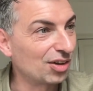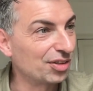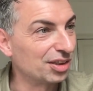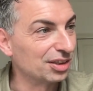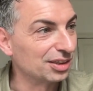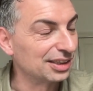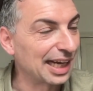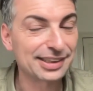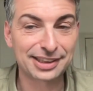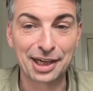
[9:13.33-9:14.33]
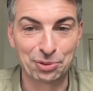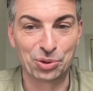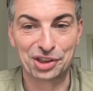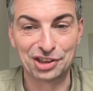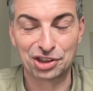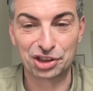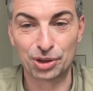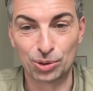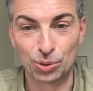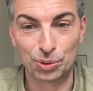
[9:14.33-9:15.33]
The, that's how we're going to
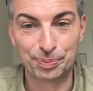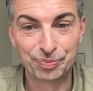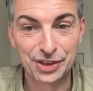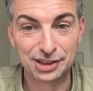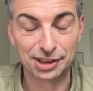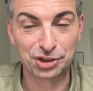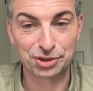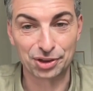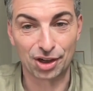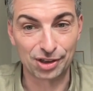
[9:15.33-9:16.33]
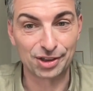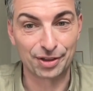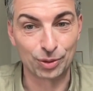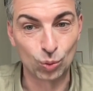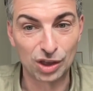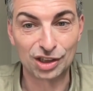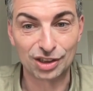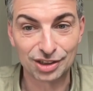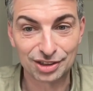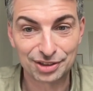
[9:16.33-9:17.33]
show digital art on the
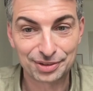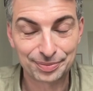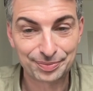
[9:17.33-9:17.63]
wall,